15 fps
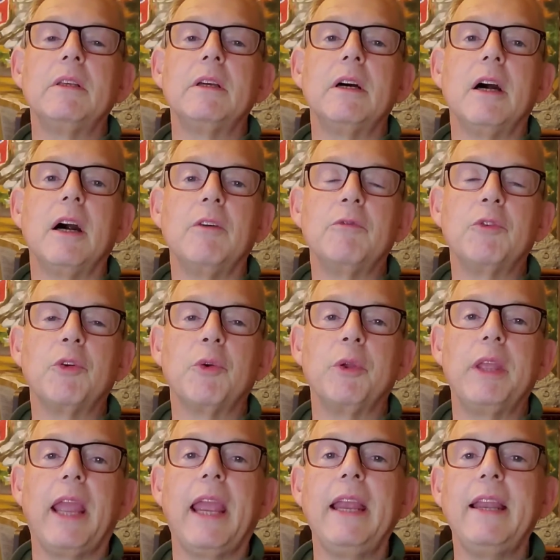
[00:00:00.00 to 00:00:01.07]
of
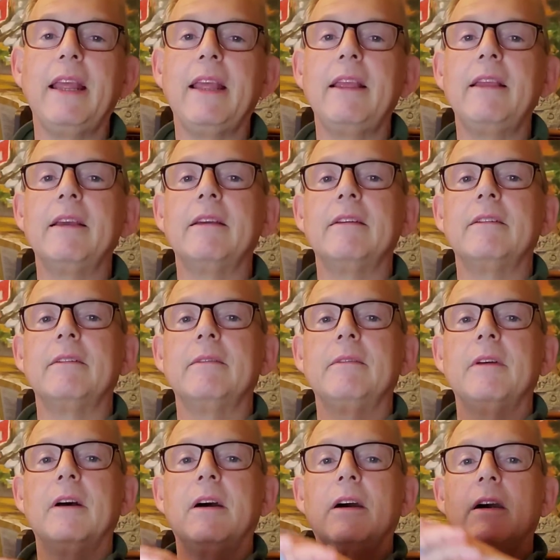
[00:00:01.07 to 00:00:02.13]
creating
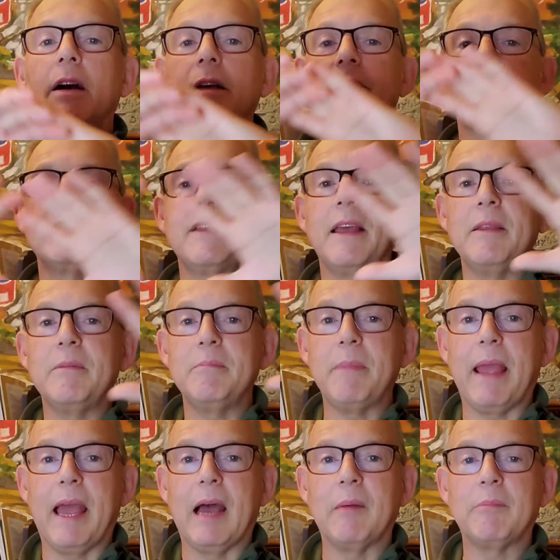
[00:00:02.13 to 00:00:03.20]
a scent
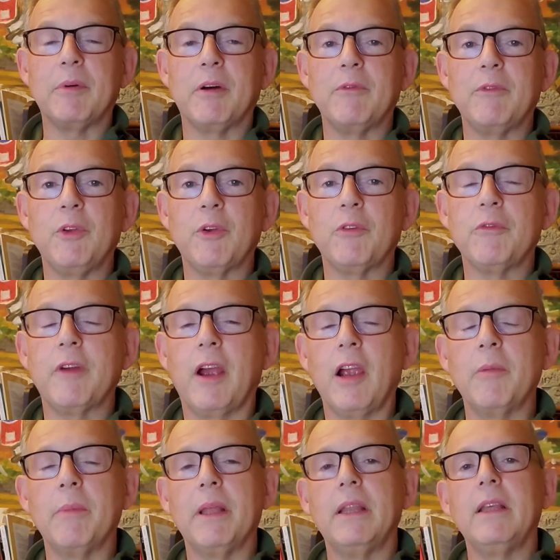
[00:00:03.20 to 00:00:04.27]
map of your
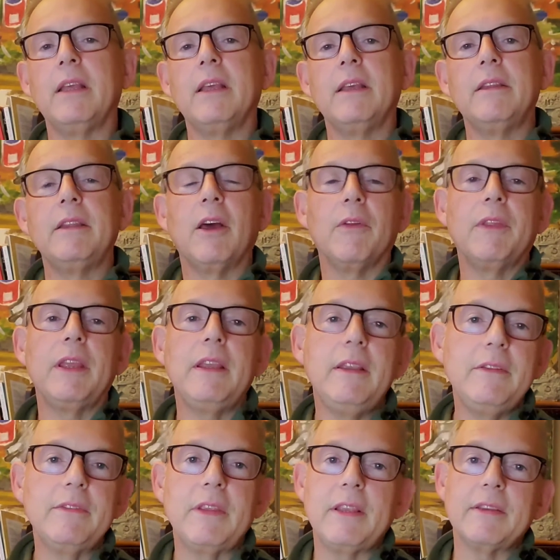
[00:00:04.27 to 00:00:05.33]
environment. Now, the
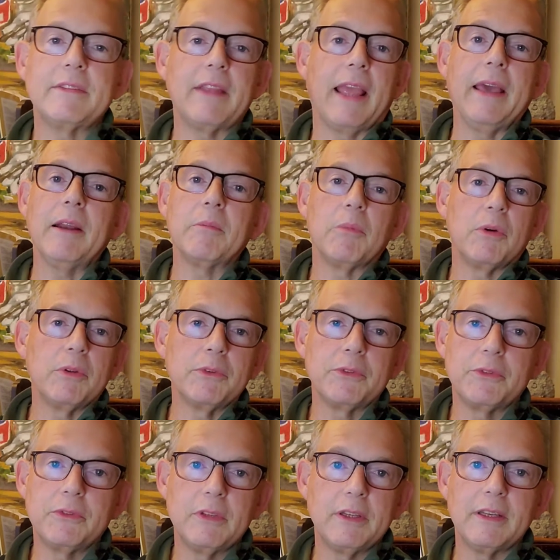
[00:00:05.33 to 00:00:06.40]
easiest
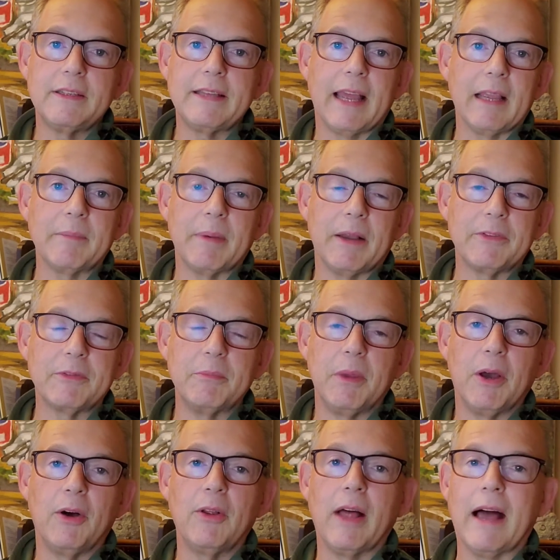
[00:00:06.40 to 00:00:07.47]
animals to detect by
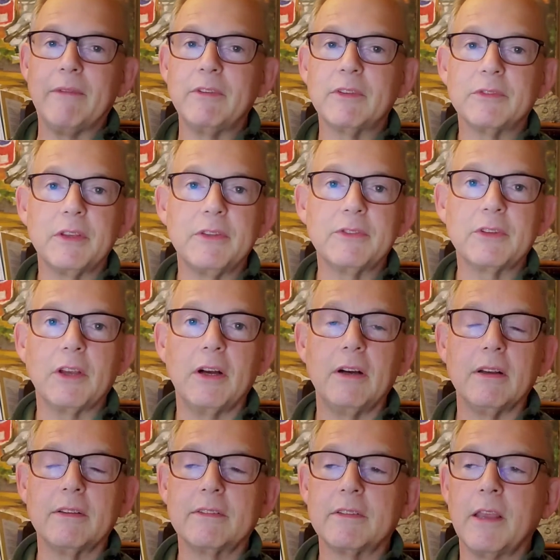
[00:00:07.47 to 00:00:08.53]
smell, obviously
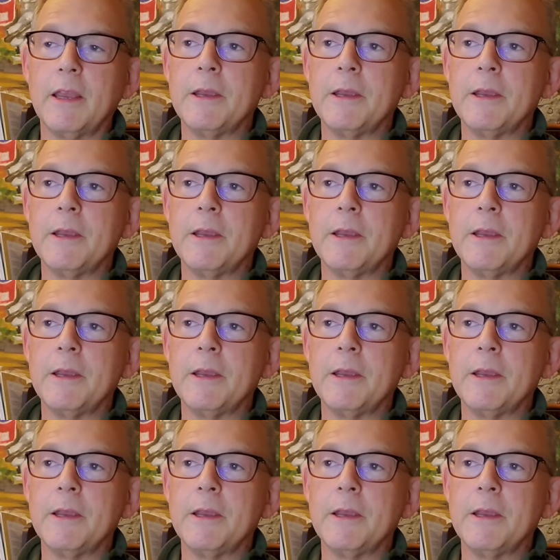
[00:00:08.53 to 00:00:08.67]
skunks.